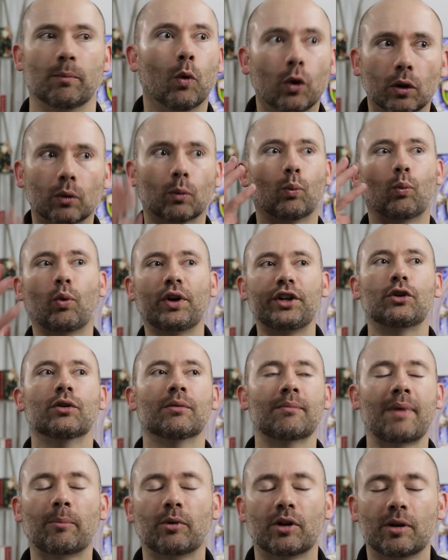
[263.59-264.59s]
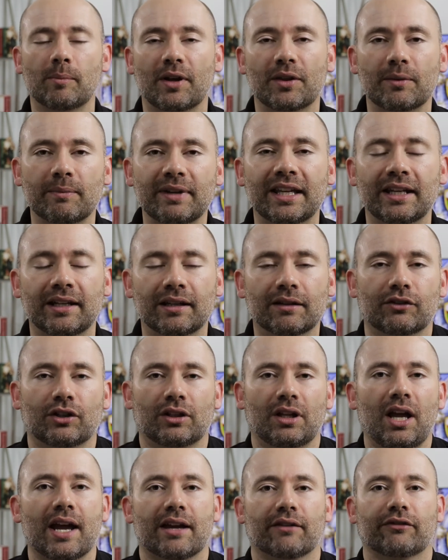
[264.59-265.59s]
Well, what do you remember about the beginning of your
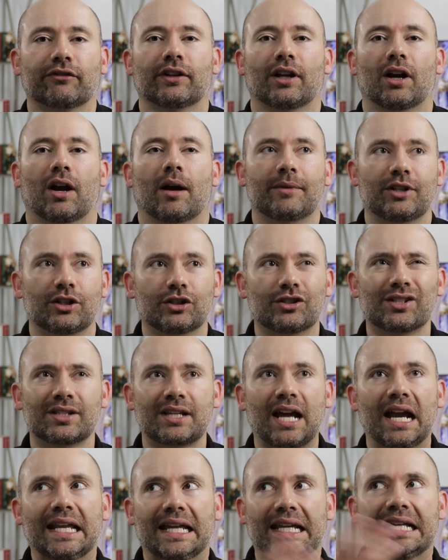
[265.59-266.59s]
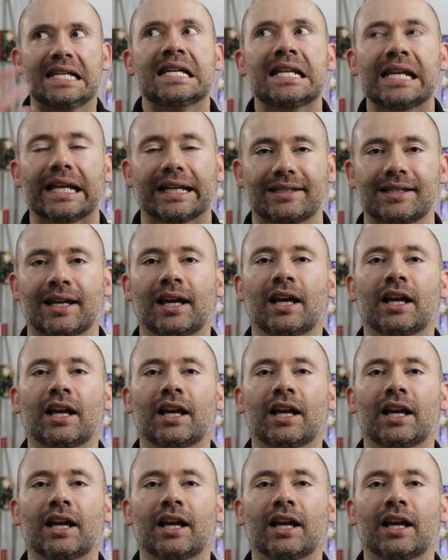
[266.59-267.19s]
life? You know, I mean, you're just kind of in it.